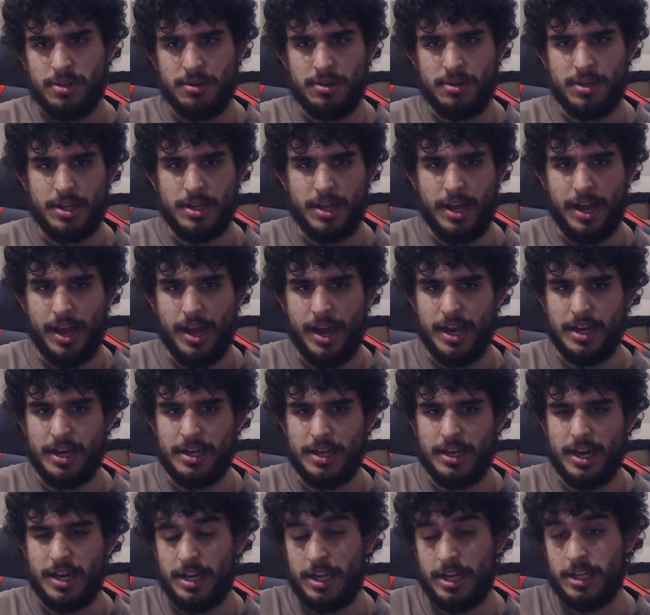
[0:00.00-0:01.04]
and
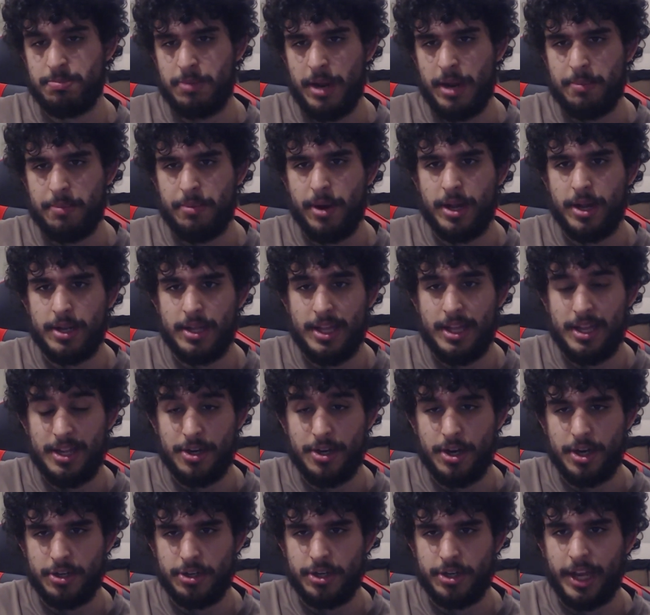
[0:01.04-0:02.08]
he's played by
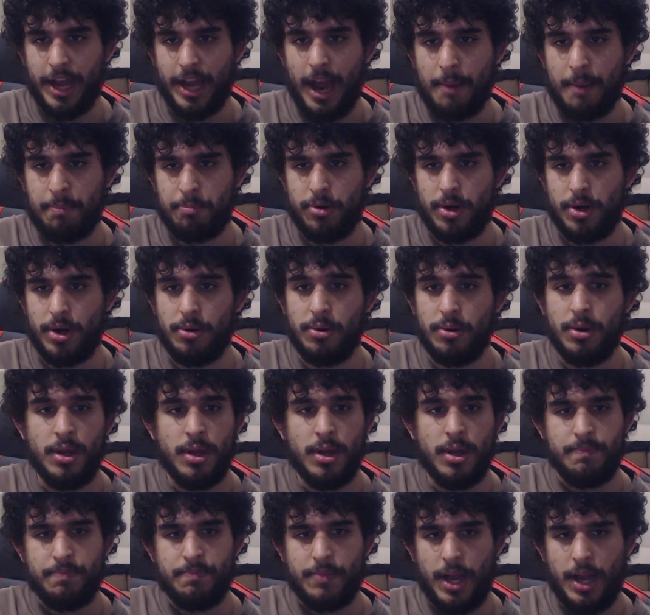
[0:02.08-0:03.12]
Leonardo DiCaprio.
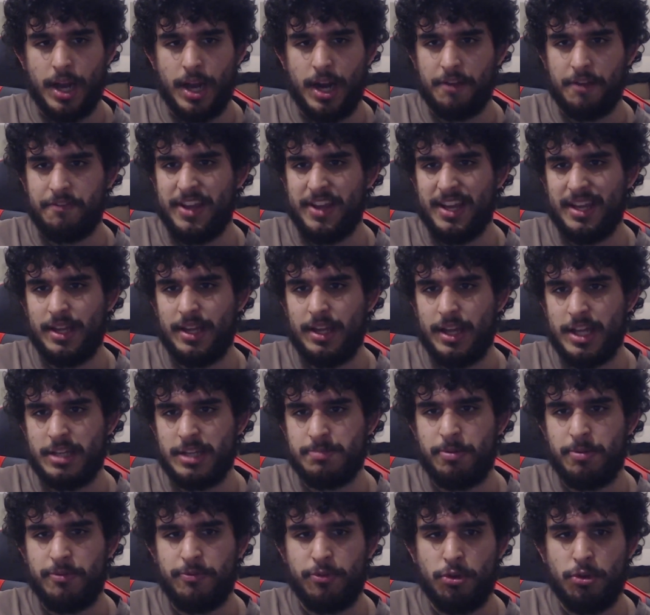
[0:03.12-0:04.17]
And I think his
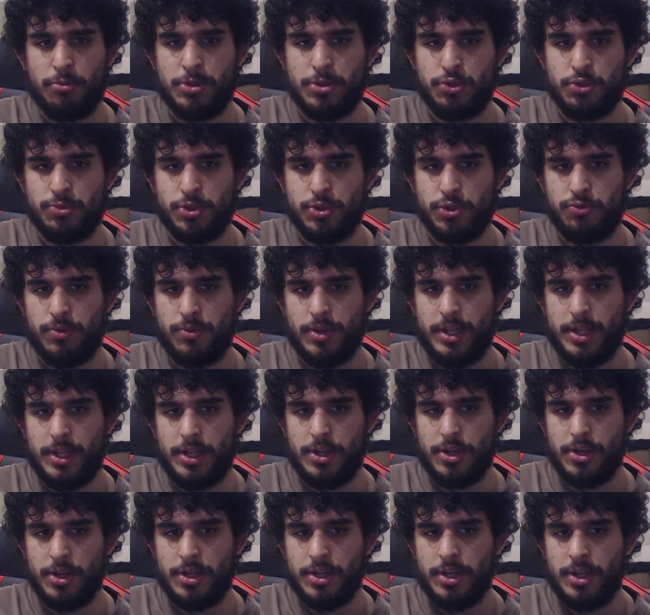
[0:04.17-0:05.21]
performance was really
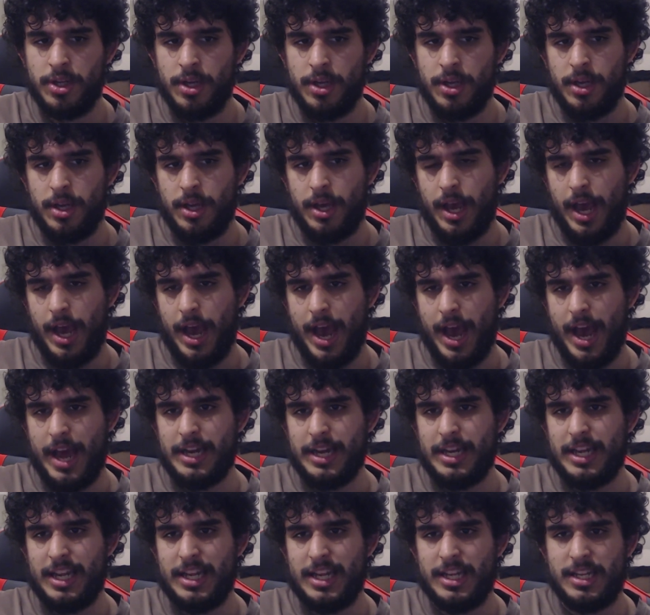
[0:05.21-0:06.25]
good. And
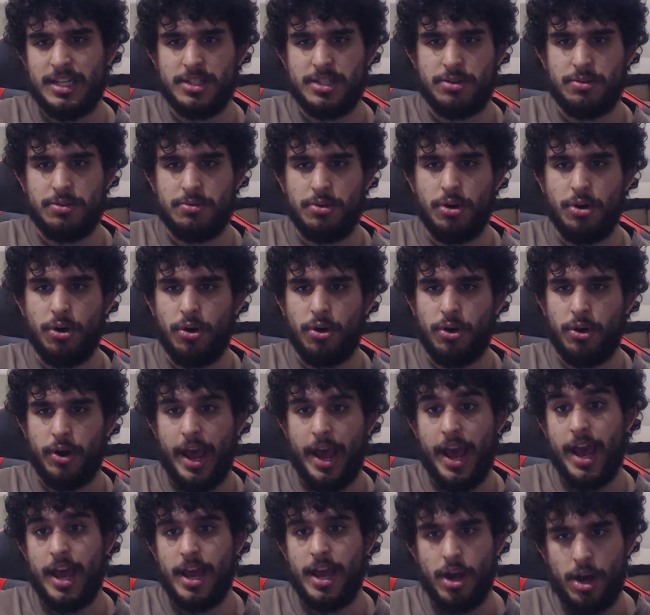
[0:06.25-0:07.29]
he's got
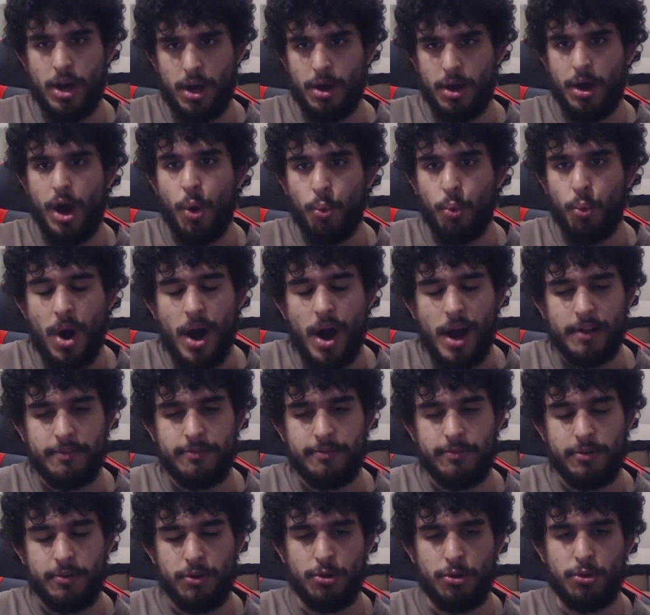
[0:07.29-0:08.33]
a
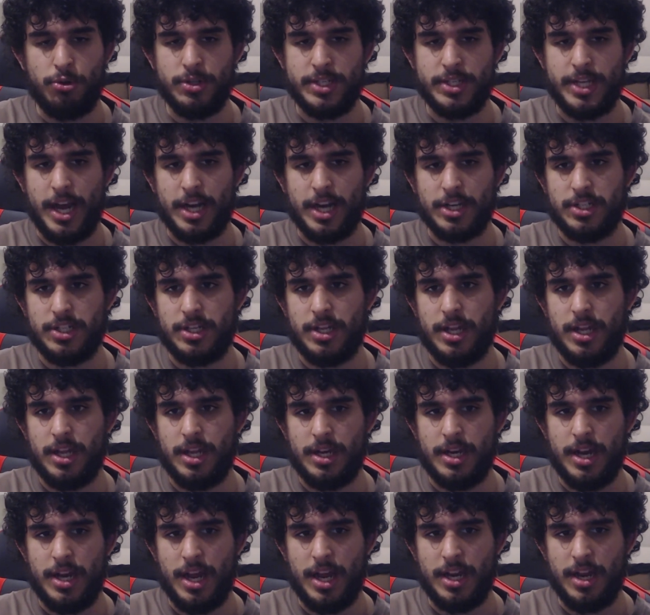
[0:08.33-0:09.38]
wife who is
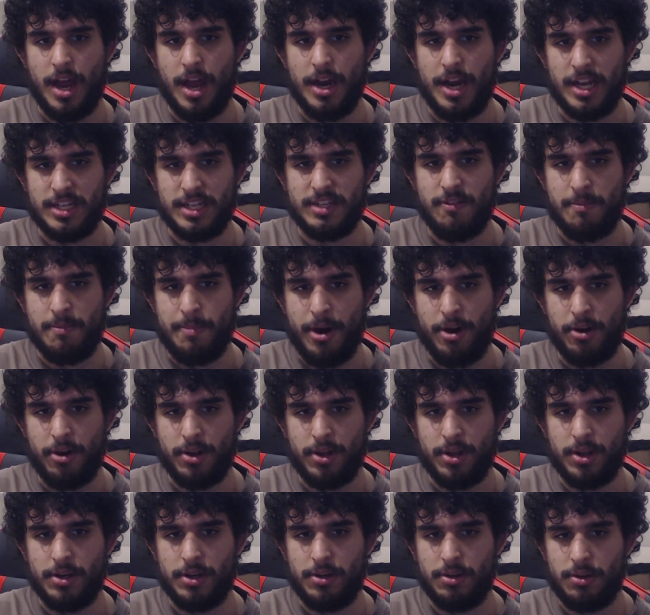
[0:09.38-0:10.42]
actually a Native American,